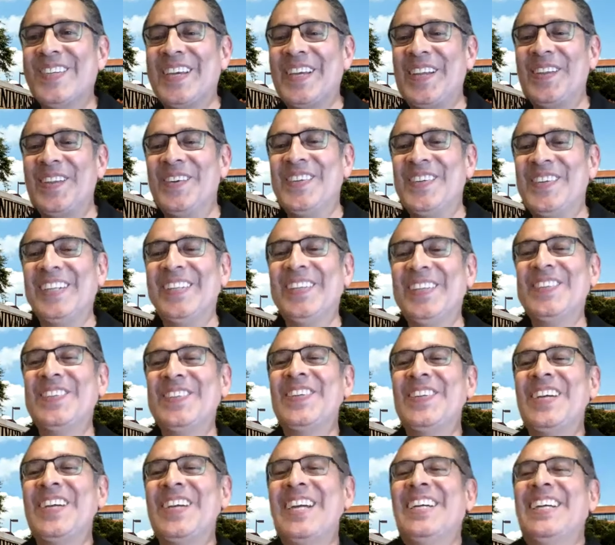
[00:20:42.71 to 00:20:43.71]
Hello, hello,
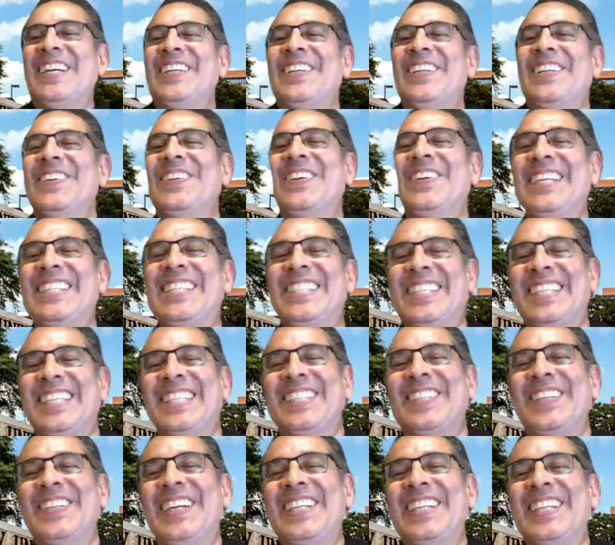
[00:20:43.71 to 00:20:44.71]
hello. Great to
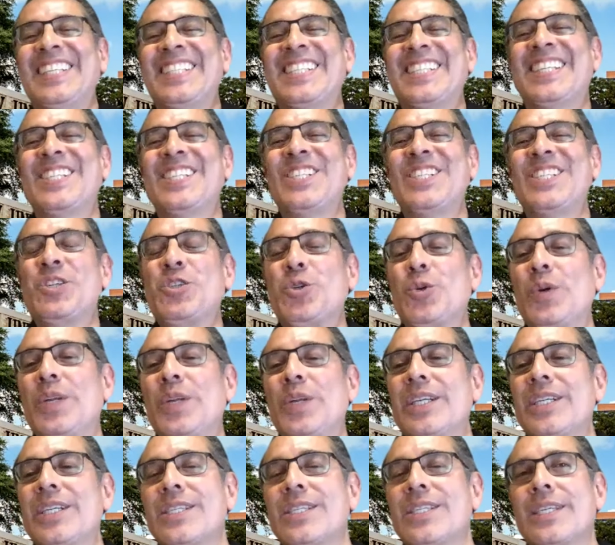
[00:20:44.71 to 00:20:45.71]
great to see that you're
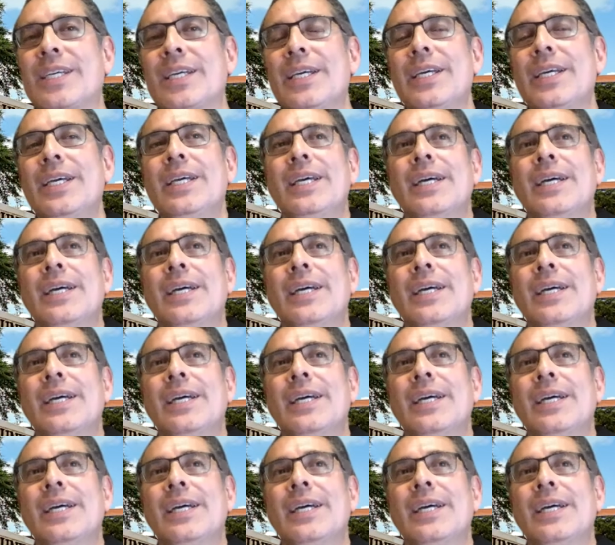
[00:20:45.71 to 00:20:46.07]
joining us.